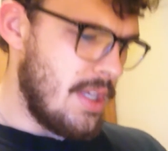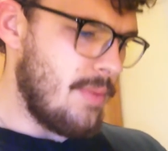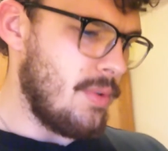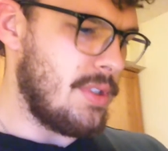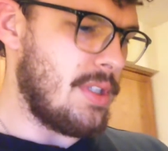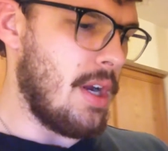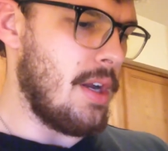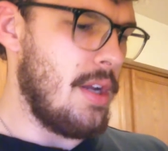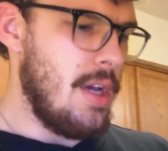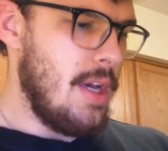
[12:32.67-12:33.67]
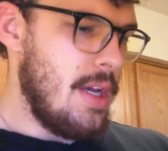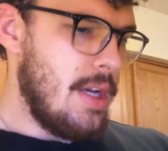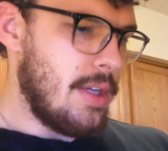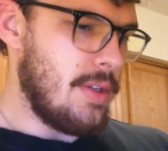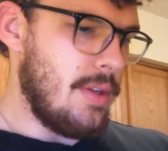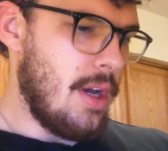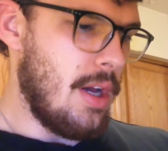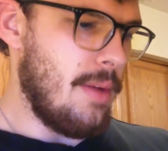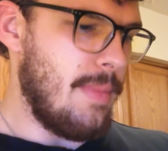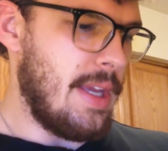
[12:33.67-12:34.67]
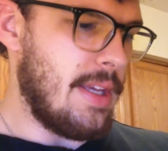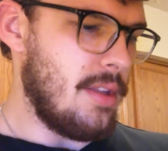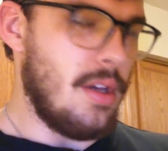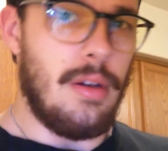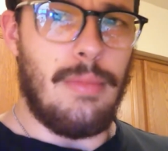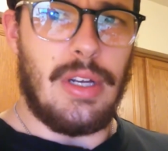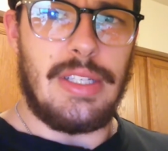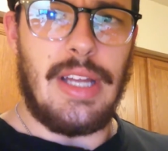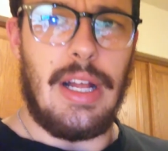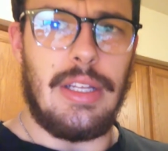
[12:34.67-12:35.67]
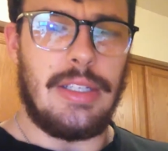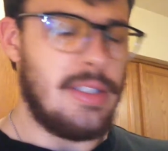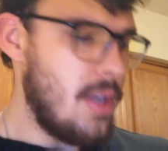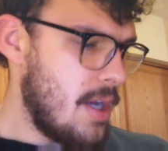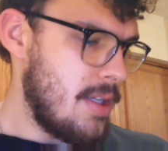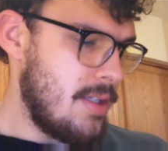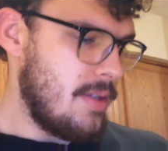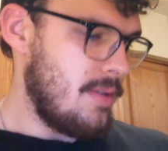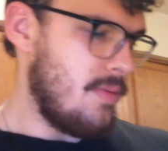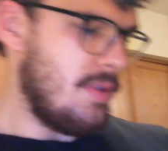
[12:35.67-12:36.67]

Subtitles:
We'll start making the marsala sauce, which